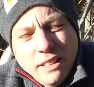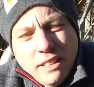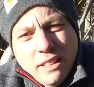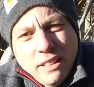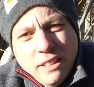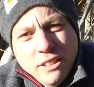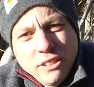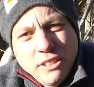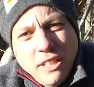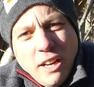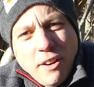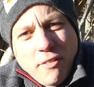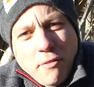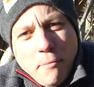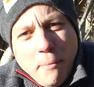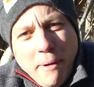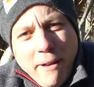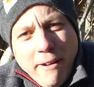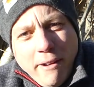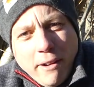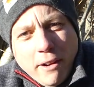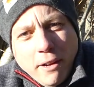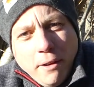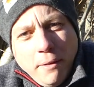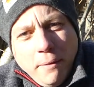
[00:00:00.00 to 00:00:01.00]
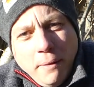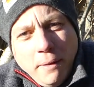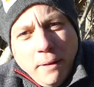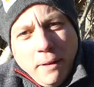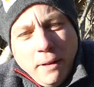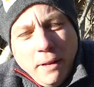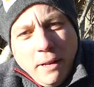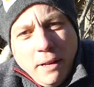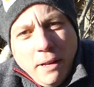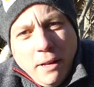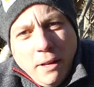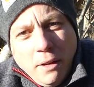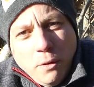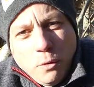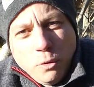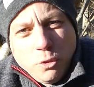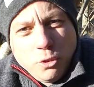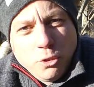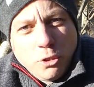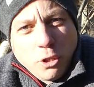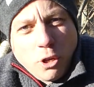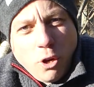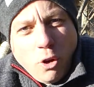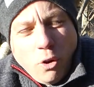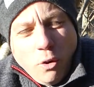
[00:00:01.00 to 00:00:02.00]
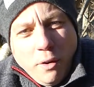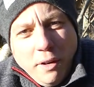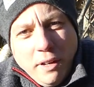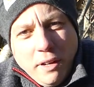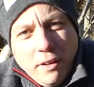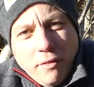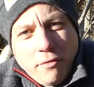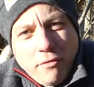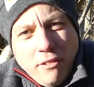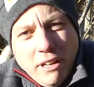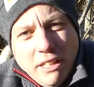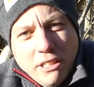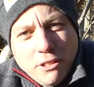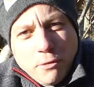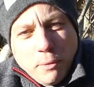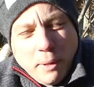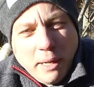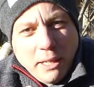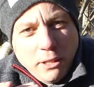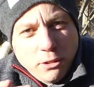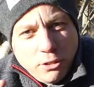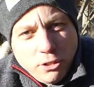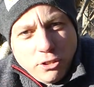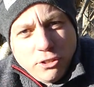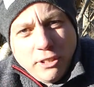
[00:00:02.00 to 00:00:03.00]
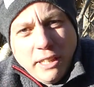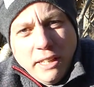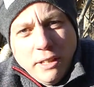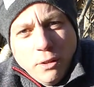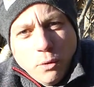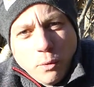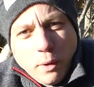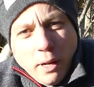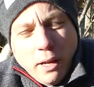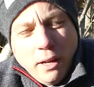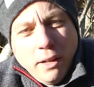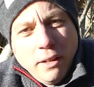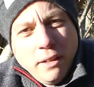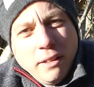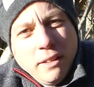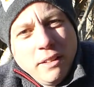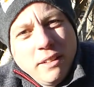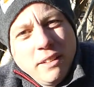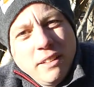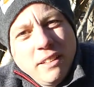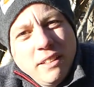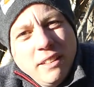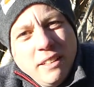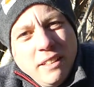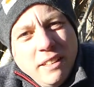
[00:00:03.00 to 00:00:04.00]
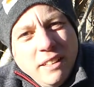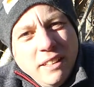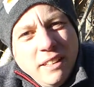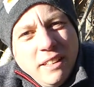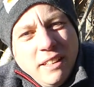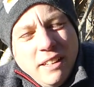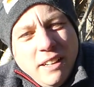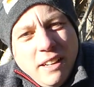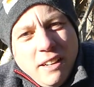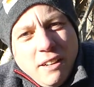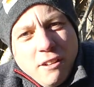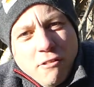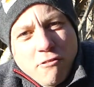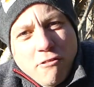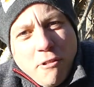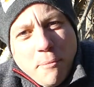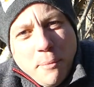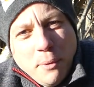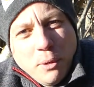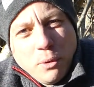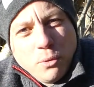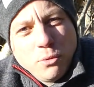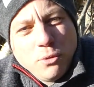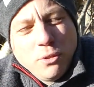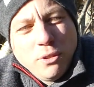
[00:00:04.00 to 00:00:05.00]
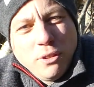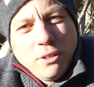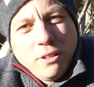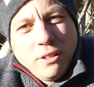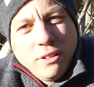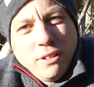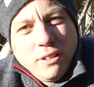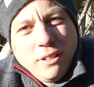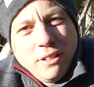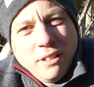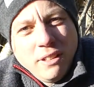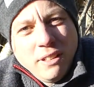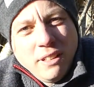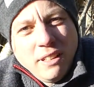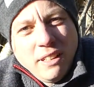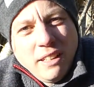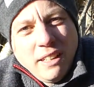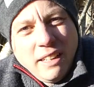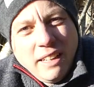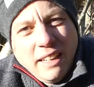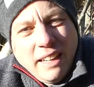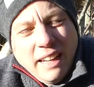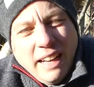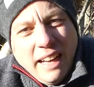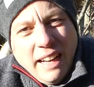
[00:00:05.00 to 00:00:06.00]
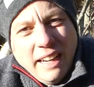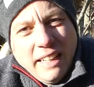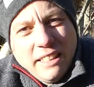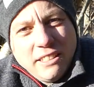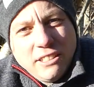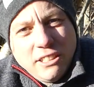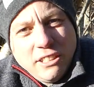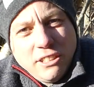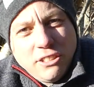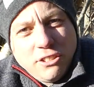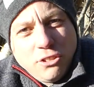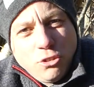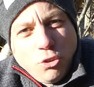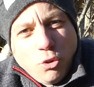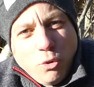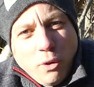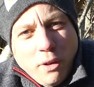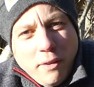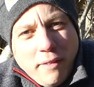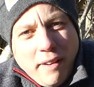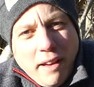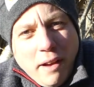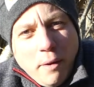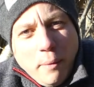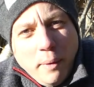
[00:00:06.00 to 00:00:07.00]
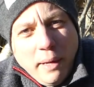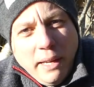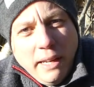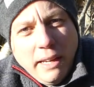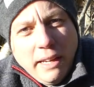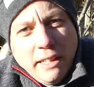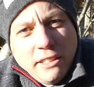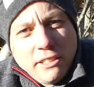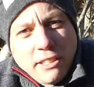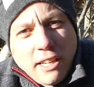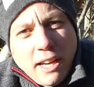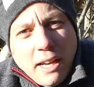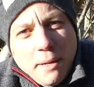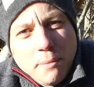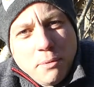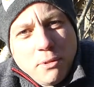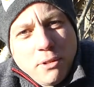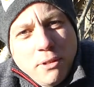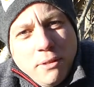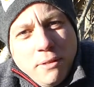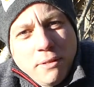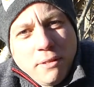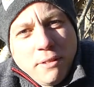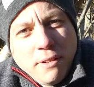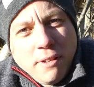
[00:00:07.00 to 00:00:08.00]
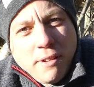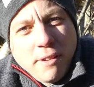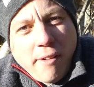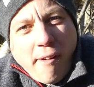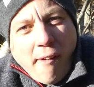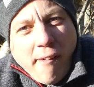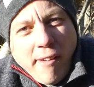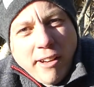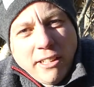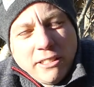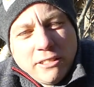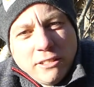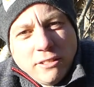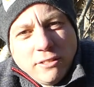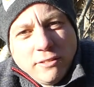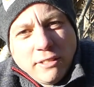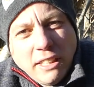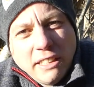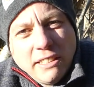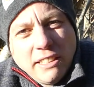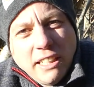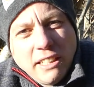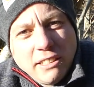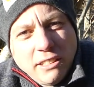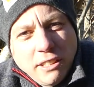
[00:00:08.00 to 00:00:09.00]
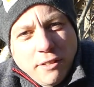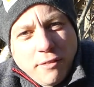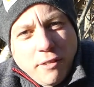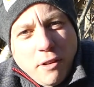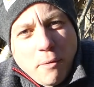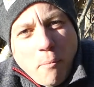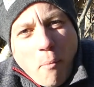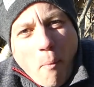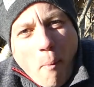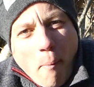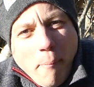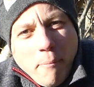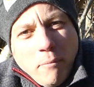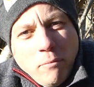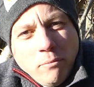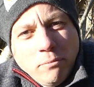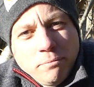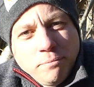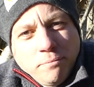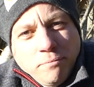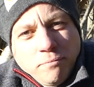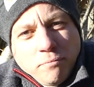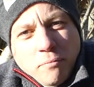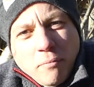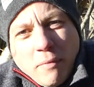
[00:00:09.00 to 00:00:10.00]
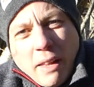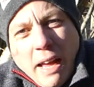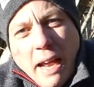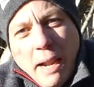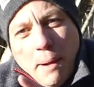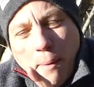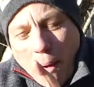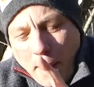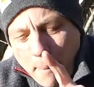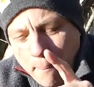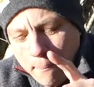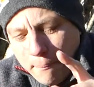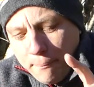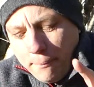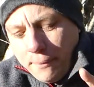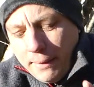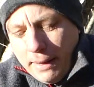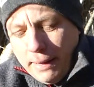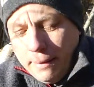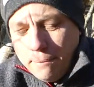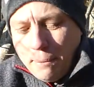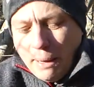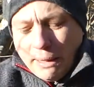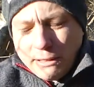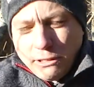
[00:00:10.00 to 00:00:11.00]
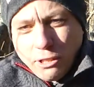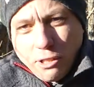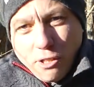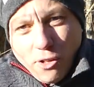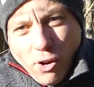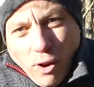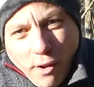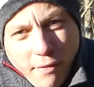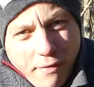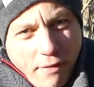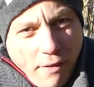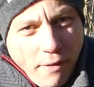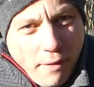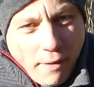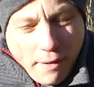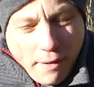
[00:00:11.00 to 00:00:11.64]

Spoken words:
South America, which is a colony of the French where they used to send all the criminals. And it's this story of how he escapes. Fantastic film. Anyway, back to the knife.